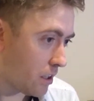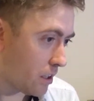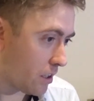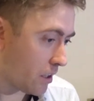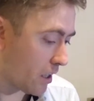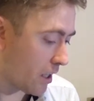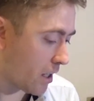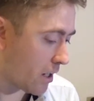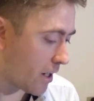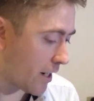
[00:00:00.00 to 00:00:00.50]

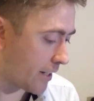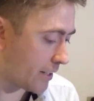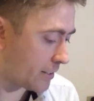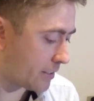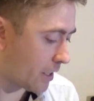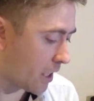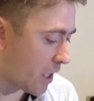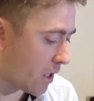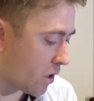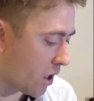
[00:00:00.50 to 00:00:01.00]
Alright,
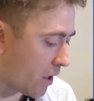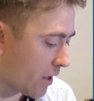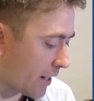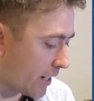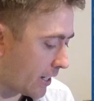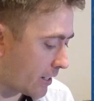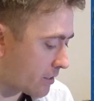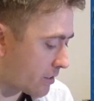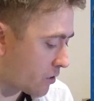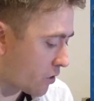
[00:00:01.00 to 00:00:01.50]

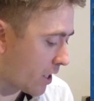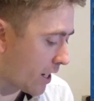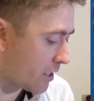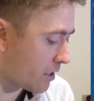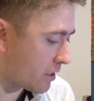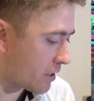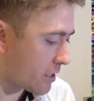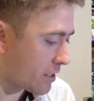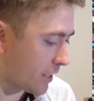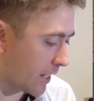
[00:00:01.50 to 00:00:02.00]
let's try
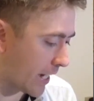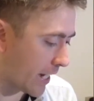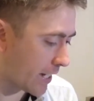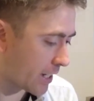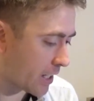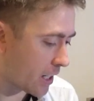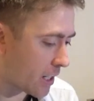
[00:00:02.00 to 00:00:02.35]
another deck.